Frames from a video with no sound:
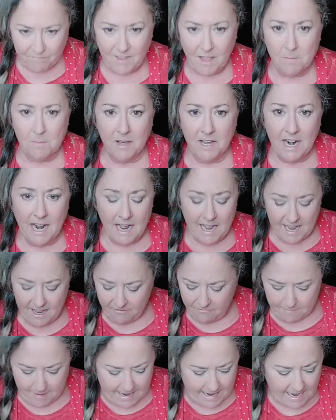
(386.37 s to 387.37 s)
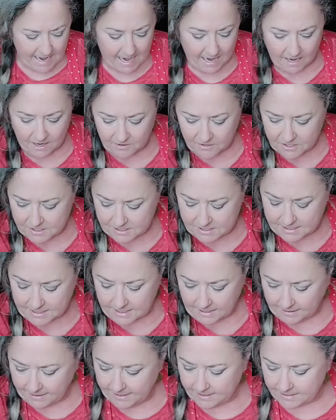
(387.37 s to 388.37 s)
But I have my iron
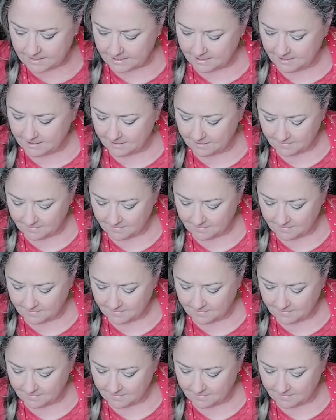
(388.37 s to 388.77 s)
skillet,